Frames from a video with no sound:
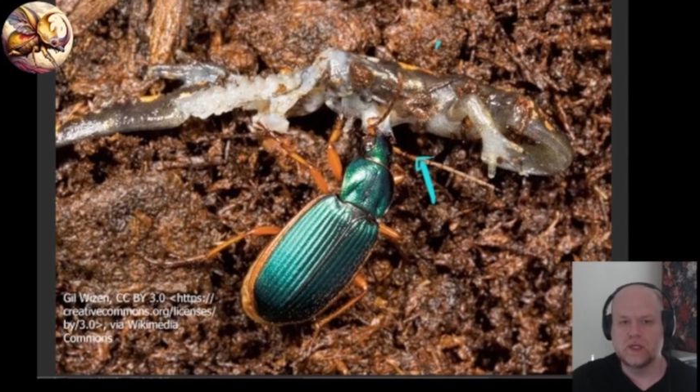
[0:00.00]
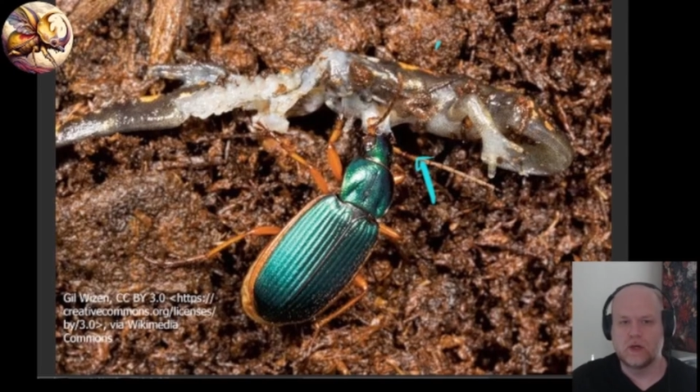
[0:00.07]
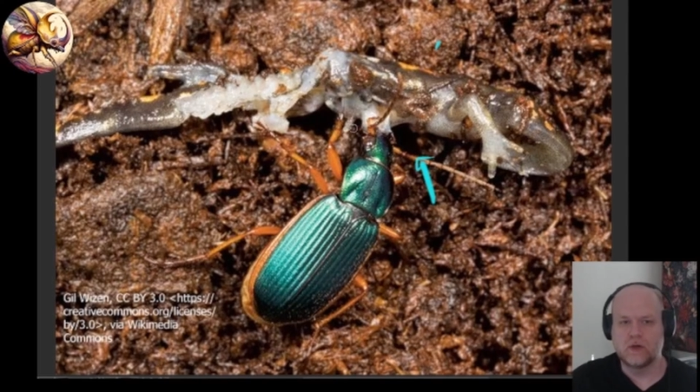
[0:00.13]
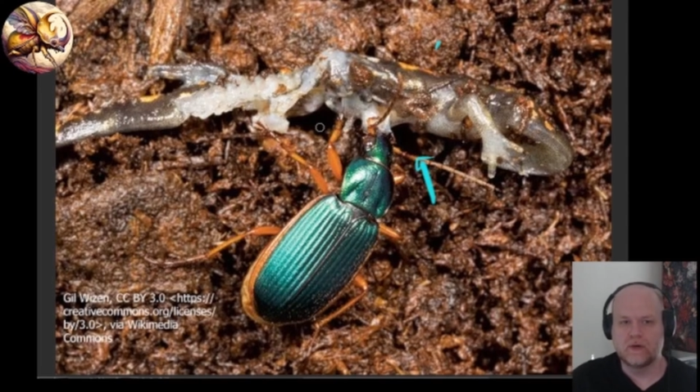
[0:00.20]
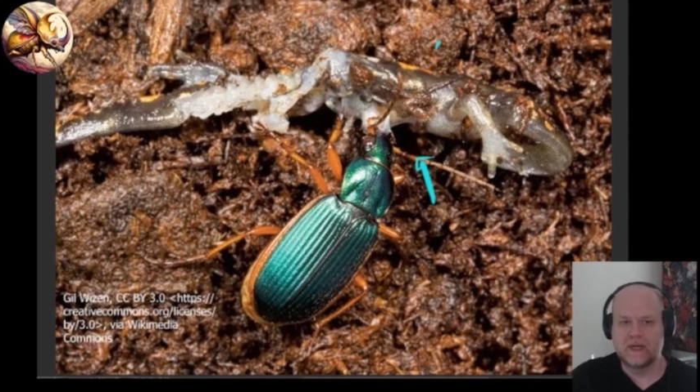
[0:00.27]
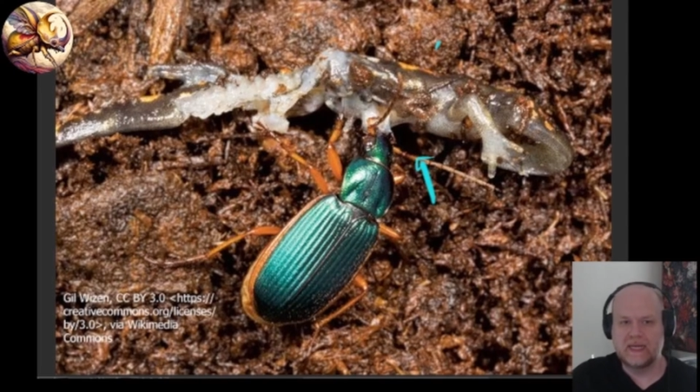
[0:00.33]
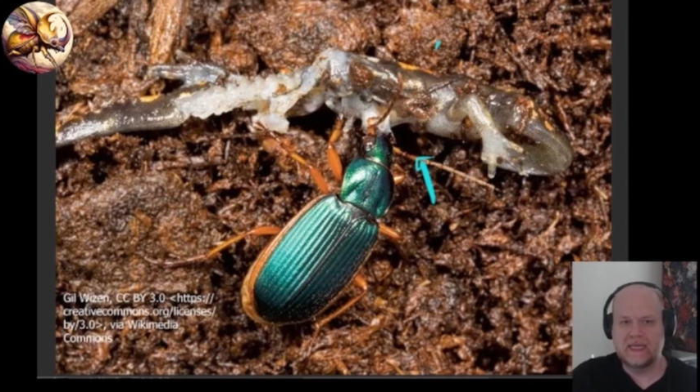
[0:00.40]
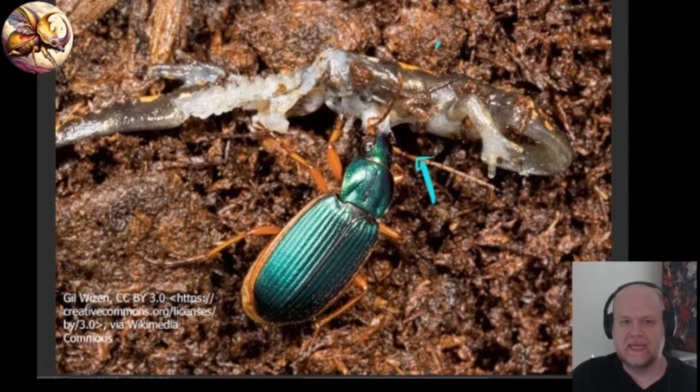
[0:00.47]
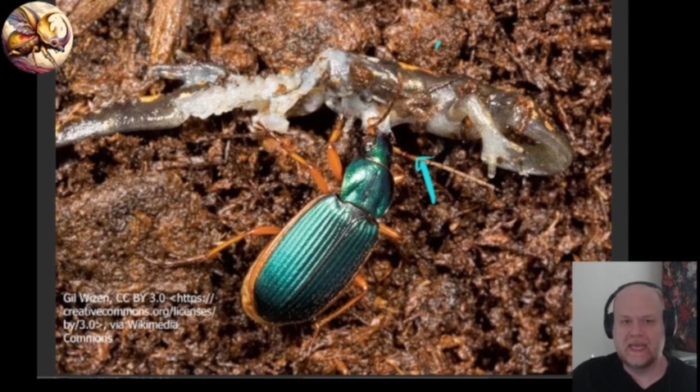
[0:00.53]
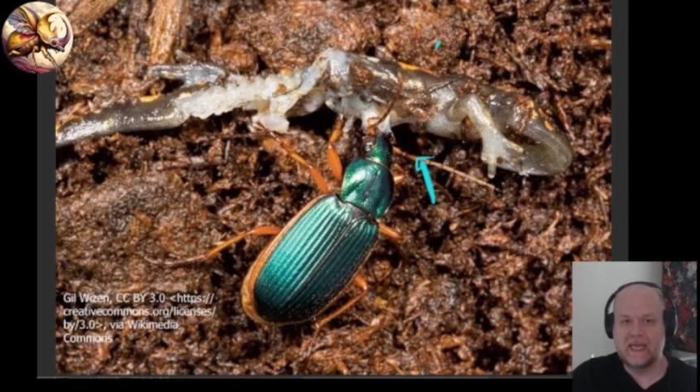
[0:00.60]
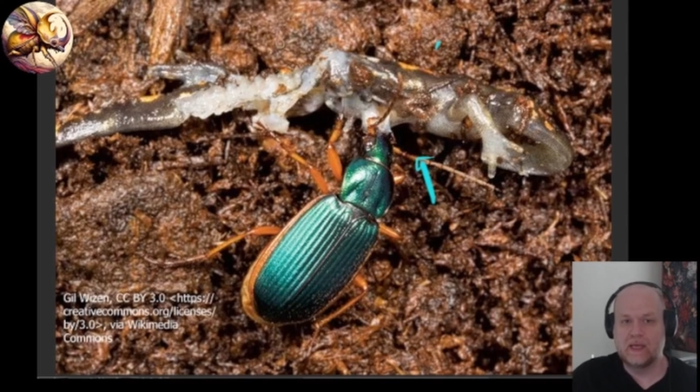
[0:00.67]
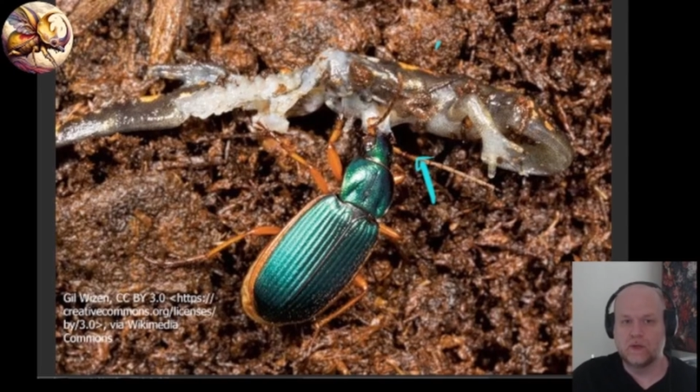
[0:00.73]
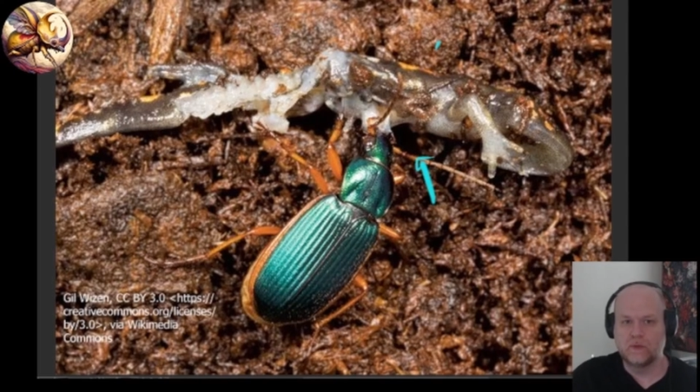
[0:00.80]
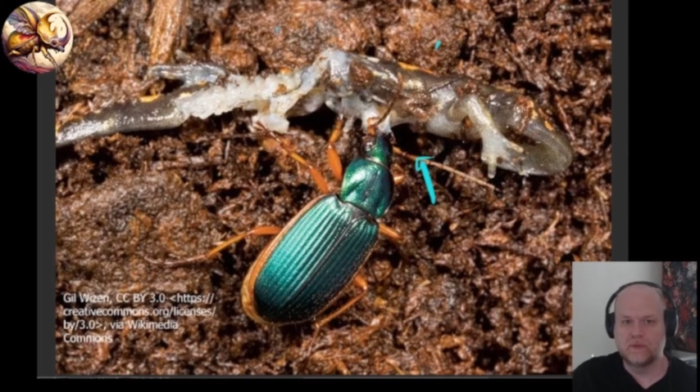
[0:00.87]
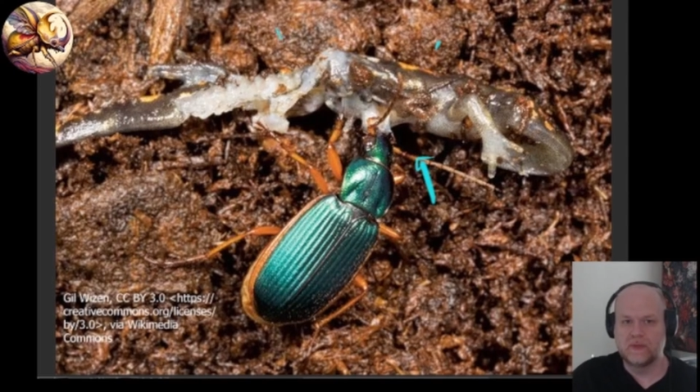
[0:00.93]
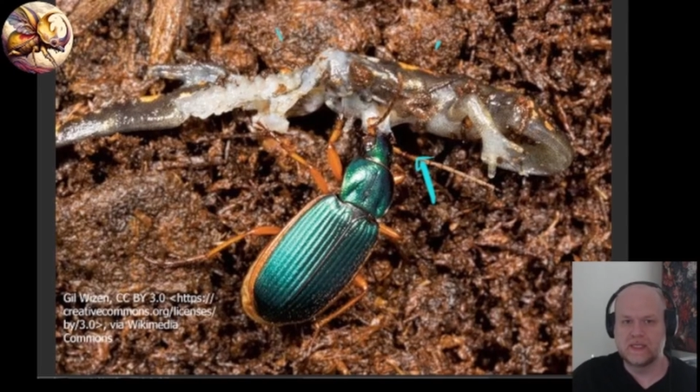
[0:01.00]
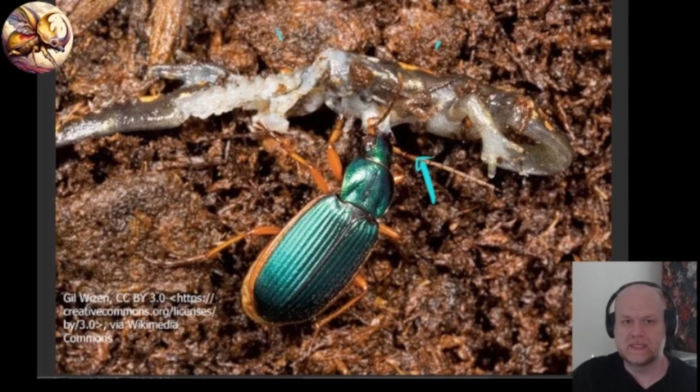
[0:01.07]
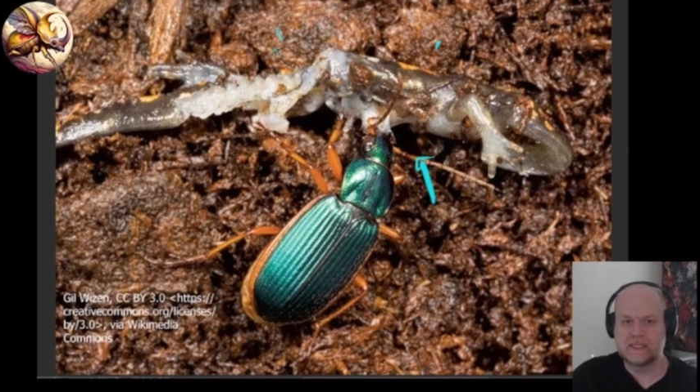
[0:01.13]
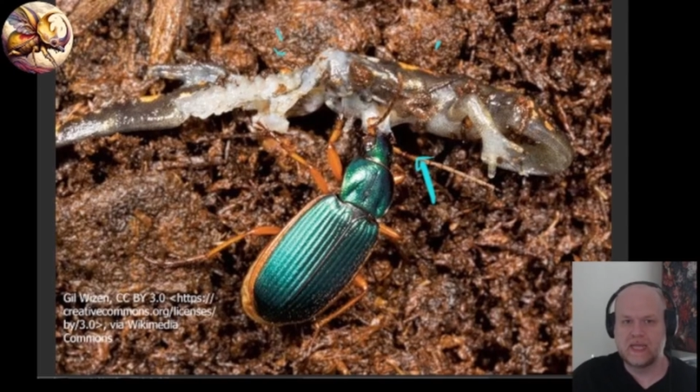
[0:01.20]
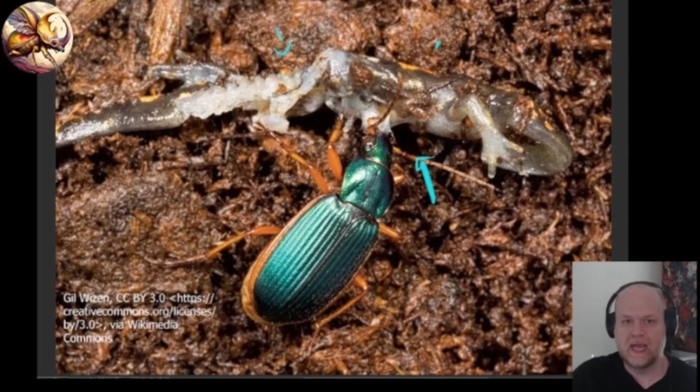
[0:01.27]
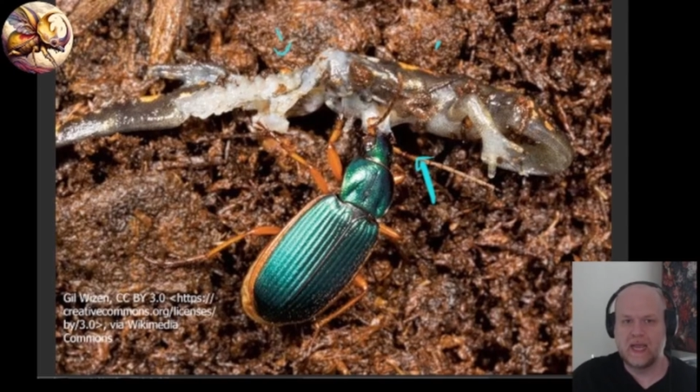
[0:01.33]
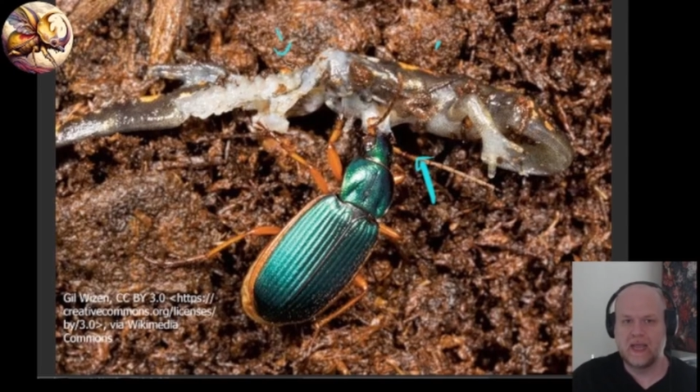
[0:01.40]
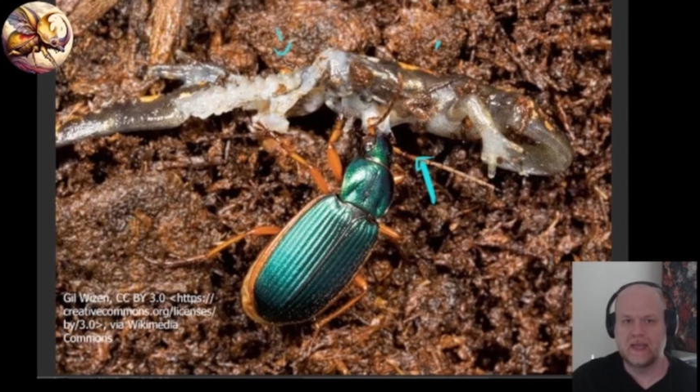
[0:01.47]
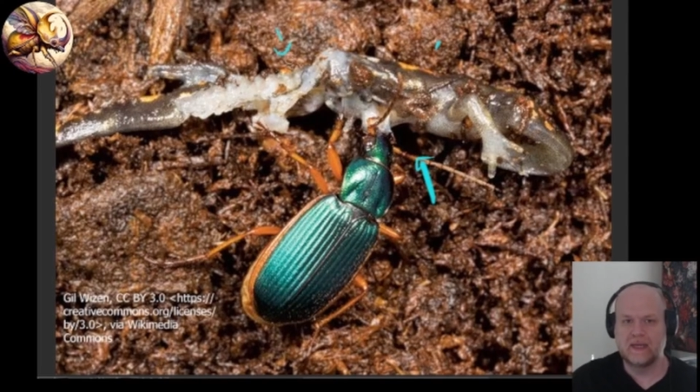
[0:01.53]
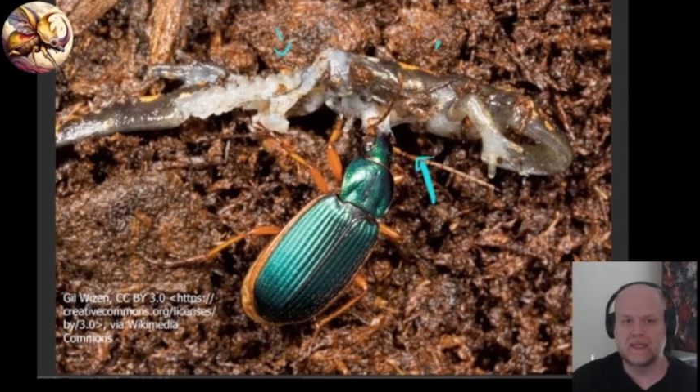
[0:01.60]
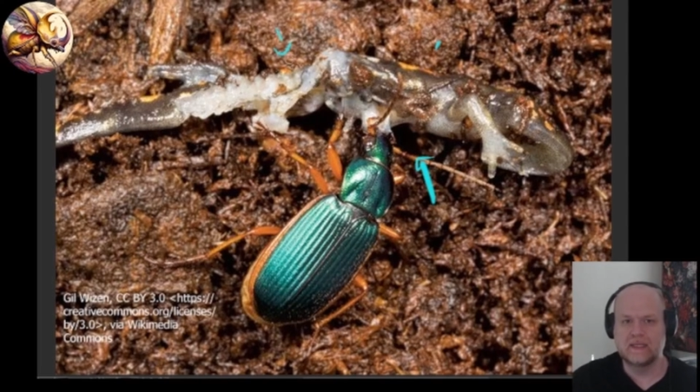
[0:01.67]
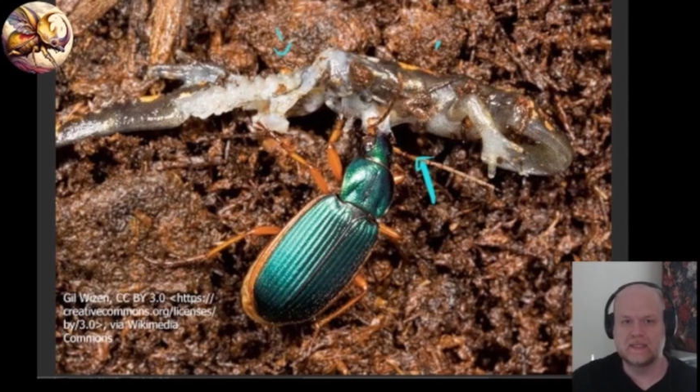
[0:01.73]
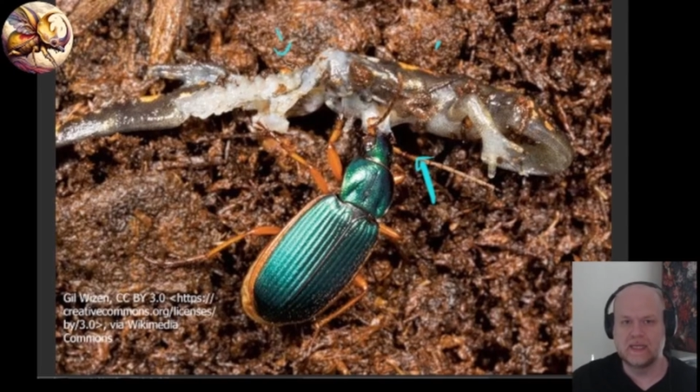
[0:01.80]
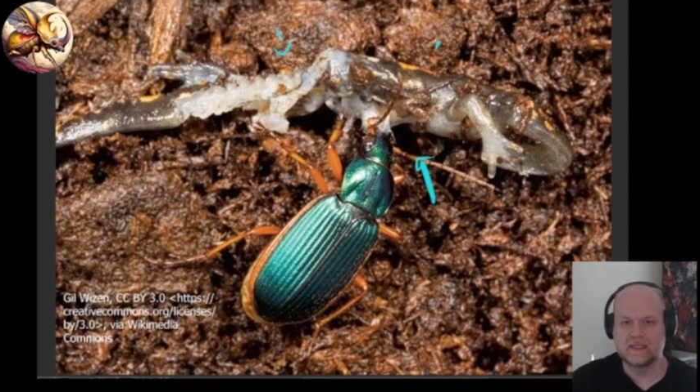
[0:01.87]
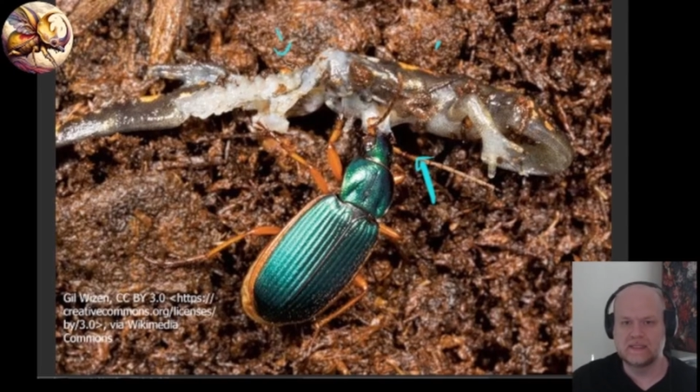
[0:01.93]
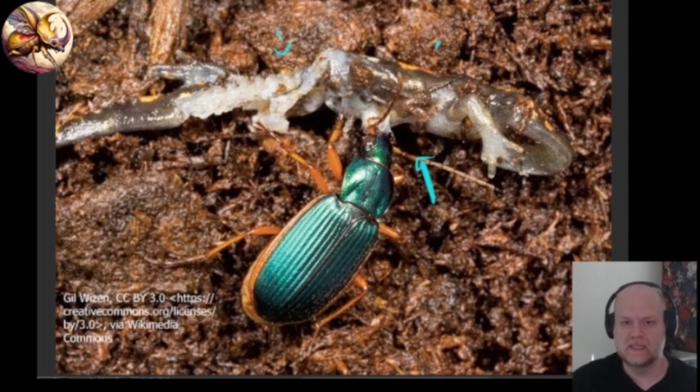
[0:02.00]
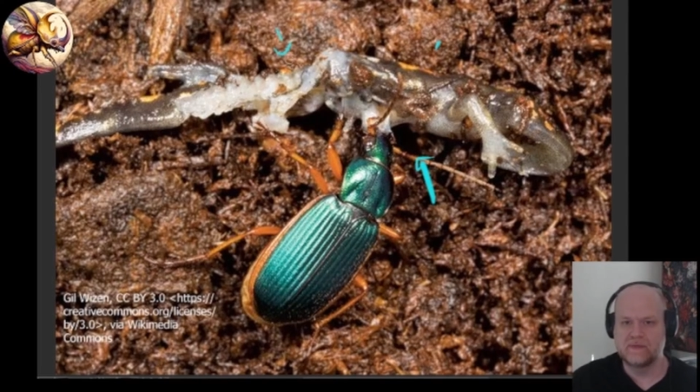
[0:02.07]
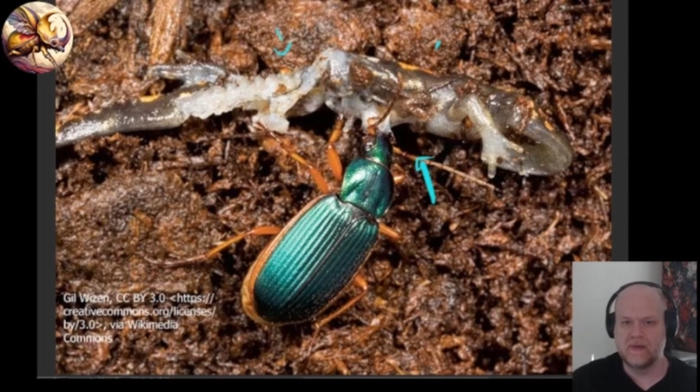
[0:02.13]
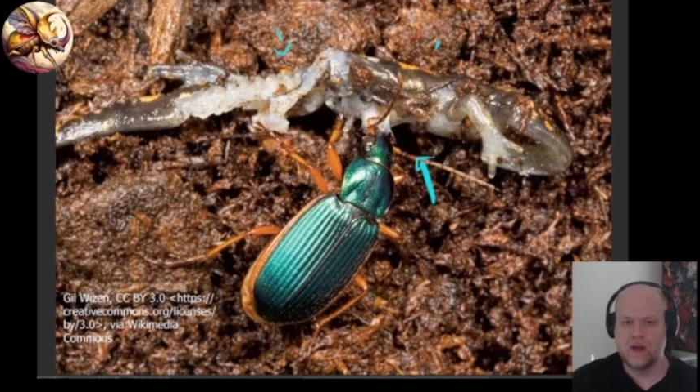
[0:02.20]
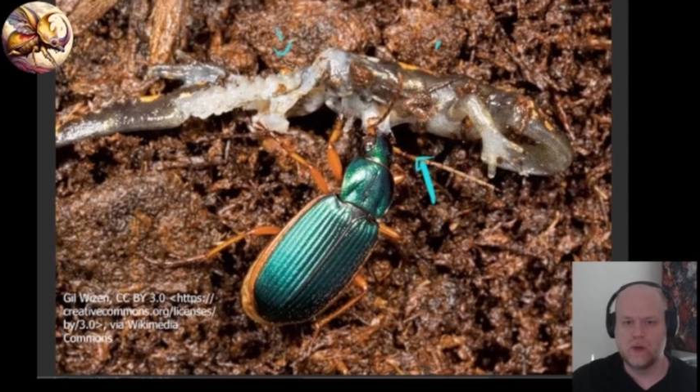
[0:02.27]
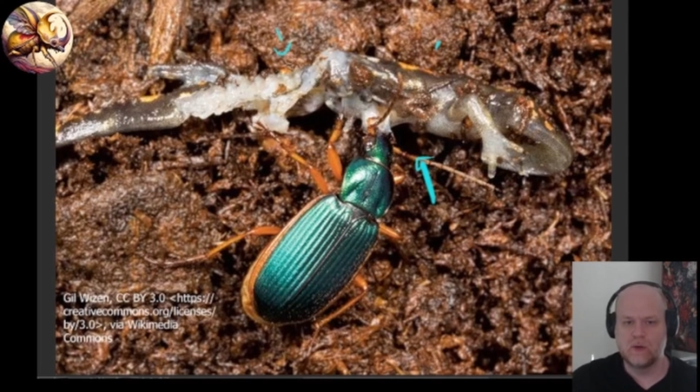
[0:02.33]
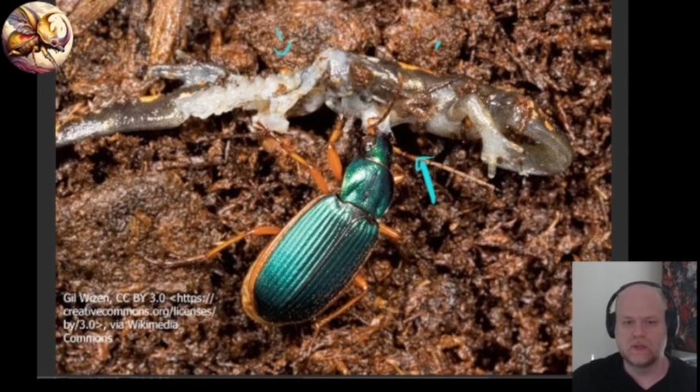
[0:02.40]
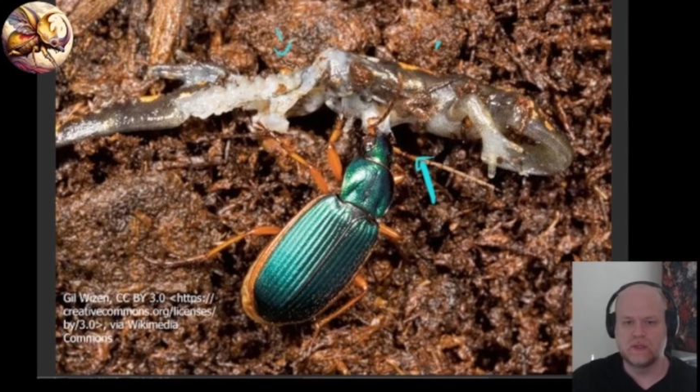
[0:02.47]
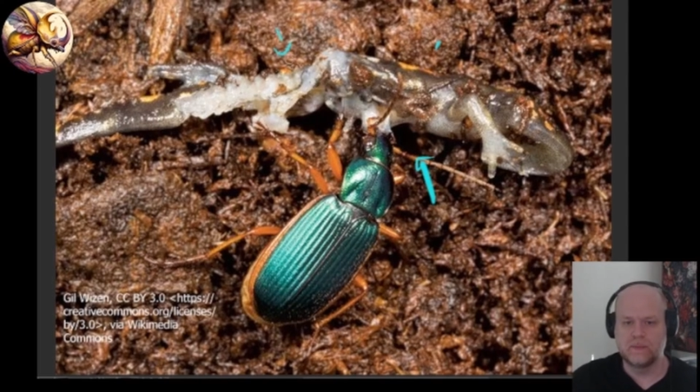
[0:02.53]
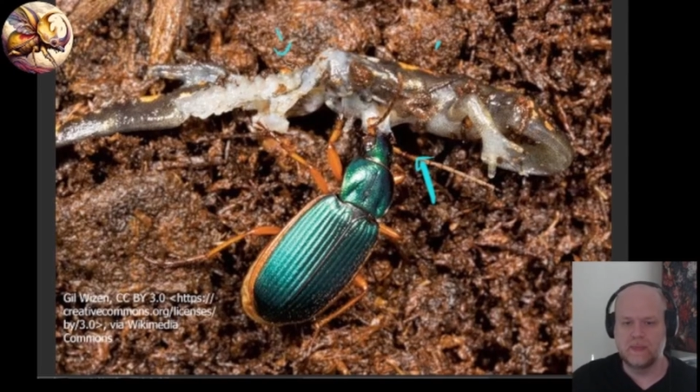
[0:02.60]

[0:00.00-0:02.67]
already killed this guy and it's devouring the